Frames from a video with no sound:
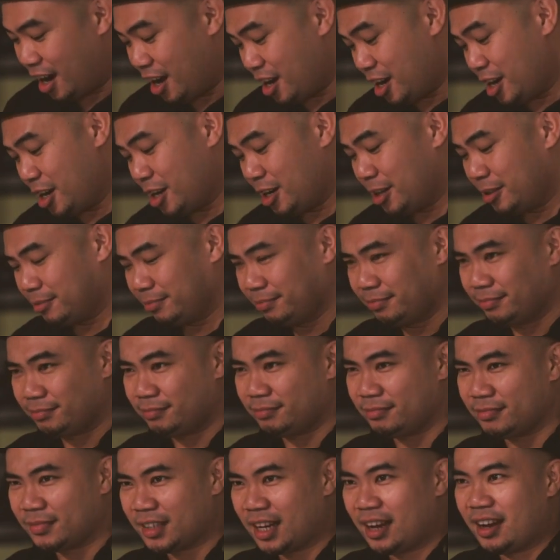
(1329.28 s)
yeah.
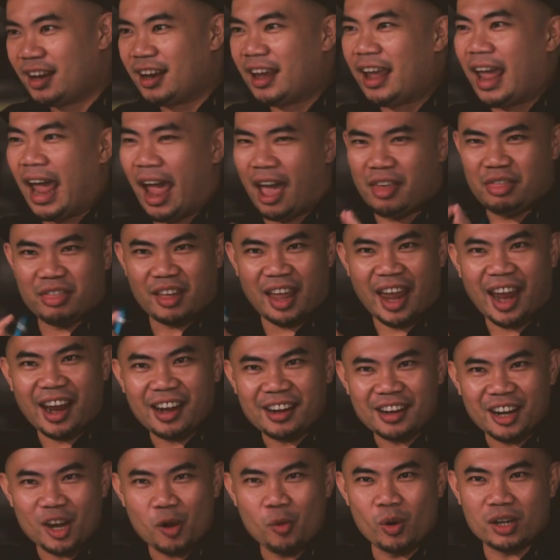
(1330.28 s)
Um, and the
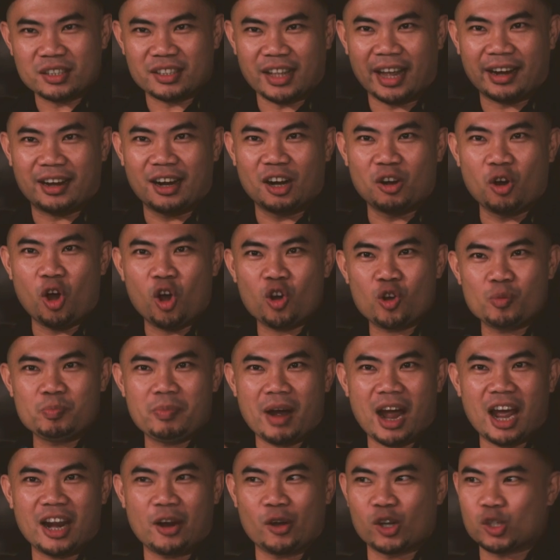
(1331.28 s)
ending was like a long
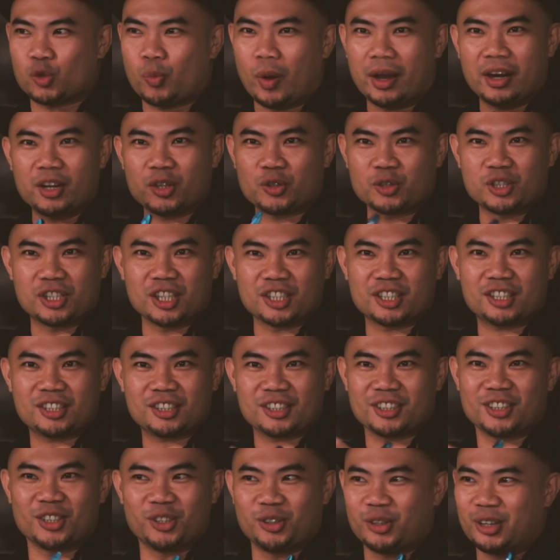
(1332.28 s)
goodbye that was waiting to
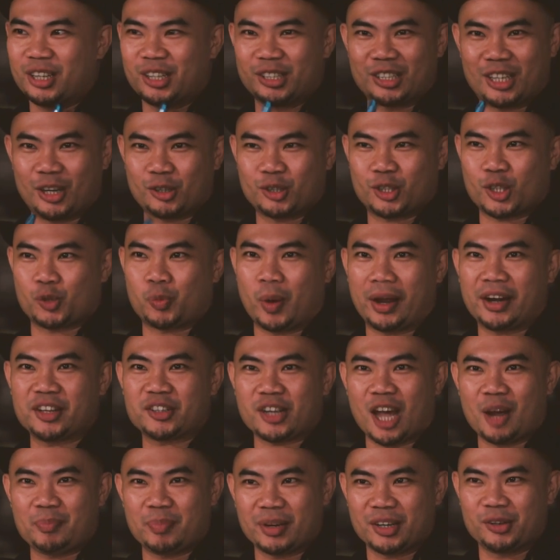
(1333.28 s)
just, you know, that was just waiting
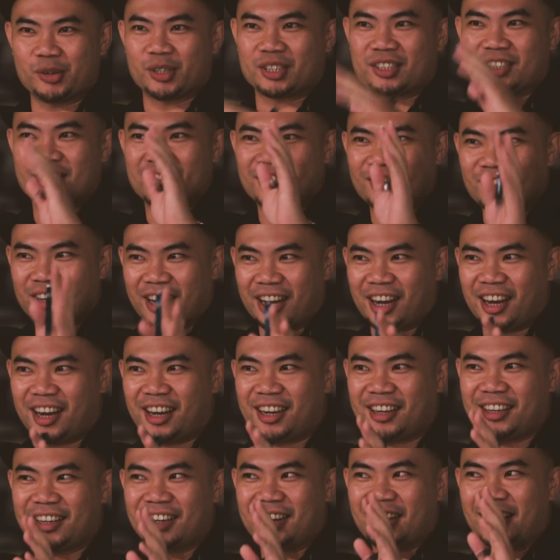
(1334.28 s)
to happen. It was,
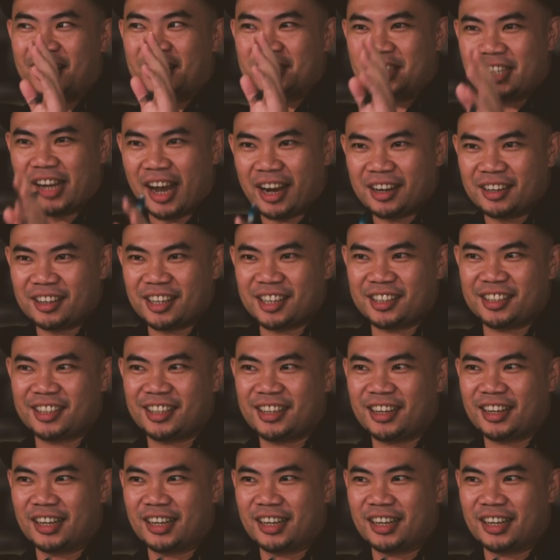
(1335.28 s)
okay, is he ended?